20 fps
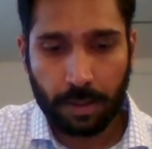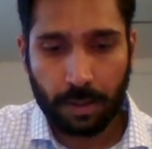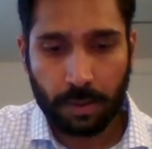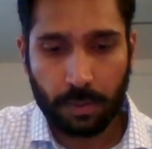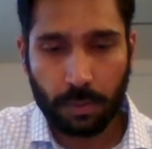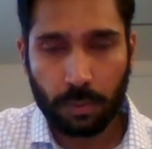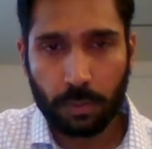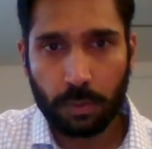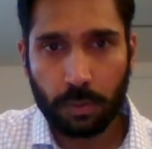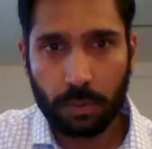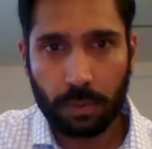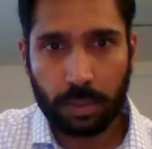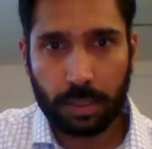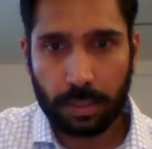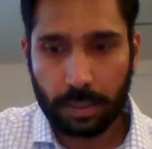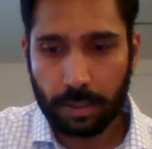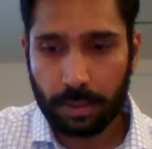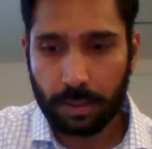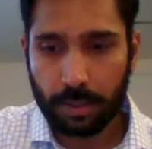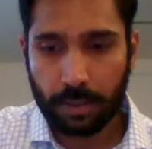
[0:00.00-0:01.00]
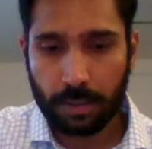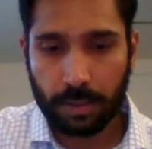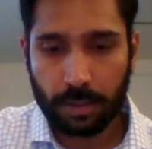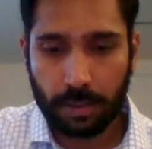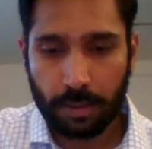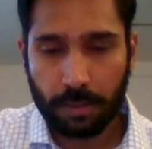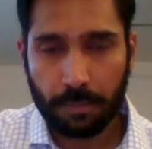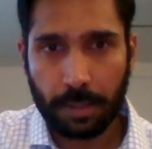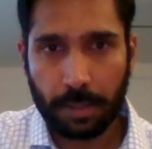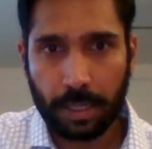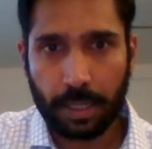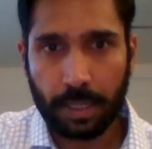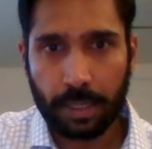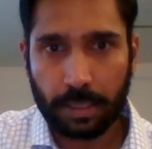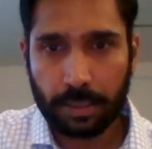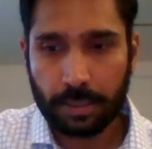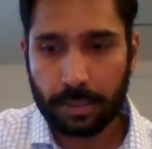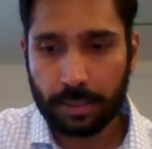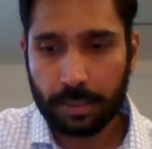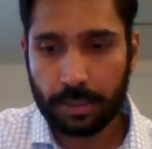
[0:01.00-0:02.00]
root
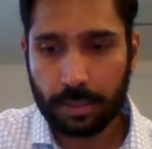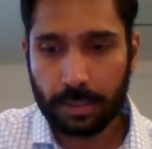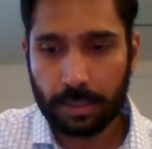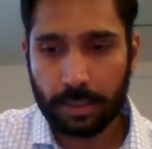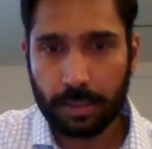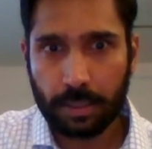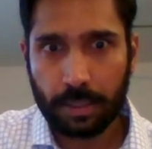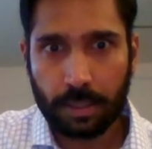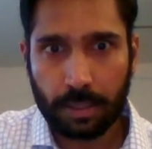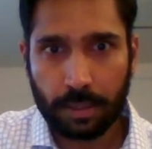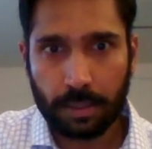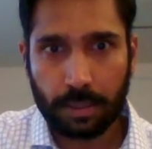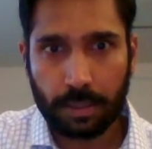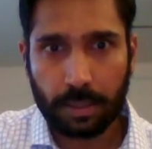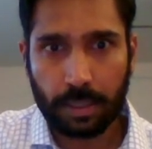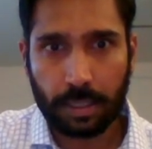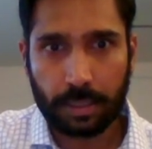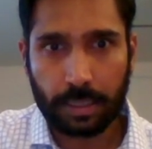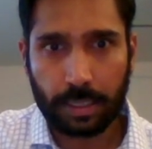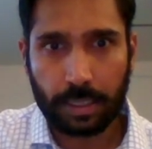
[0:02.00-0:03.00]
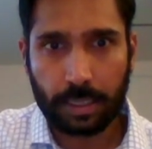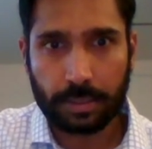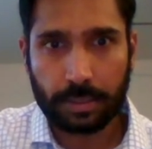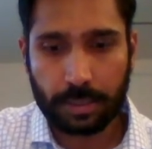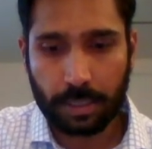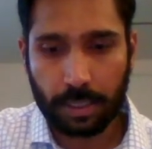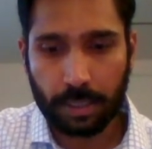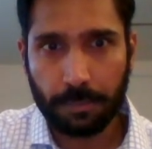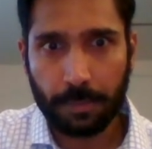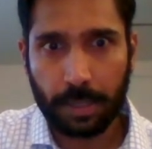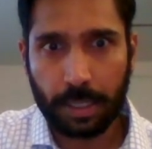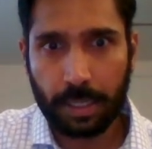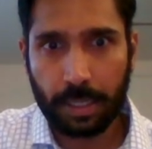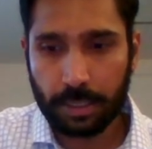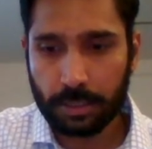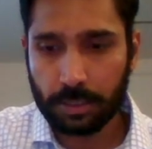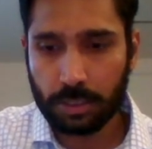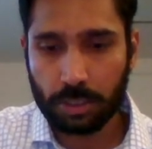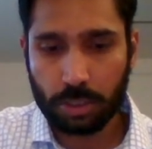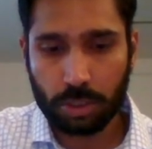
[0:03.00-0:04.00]
mean, I think it's called
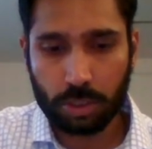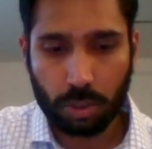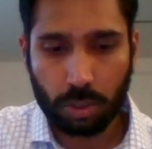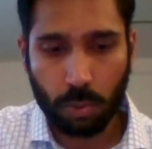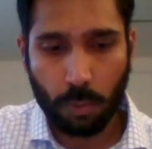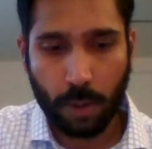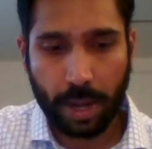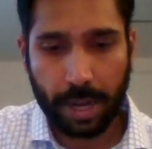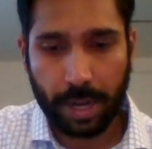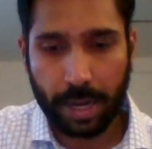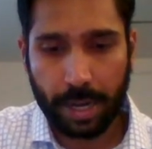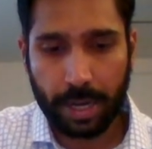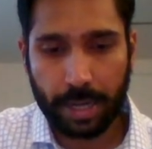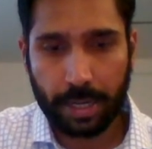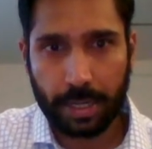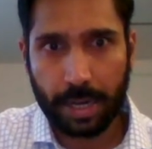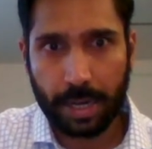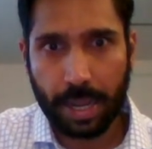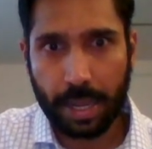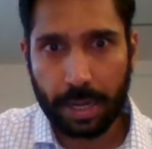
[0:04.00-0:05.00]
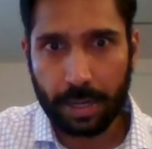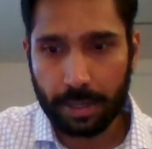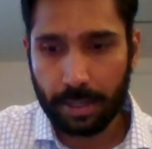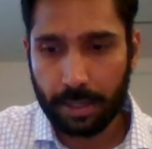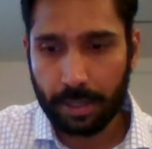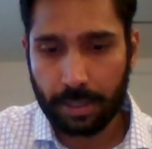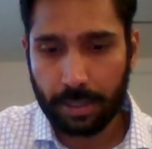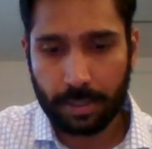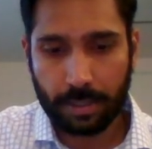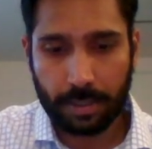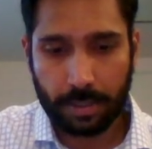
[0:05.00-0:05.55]
mean squared error,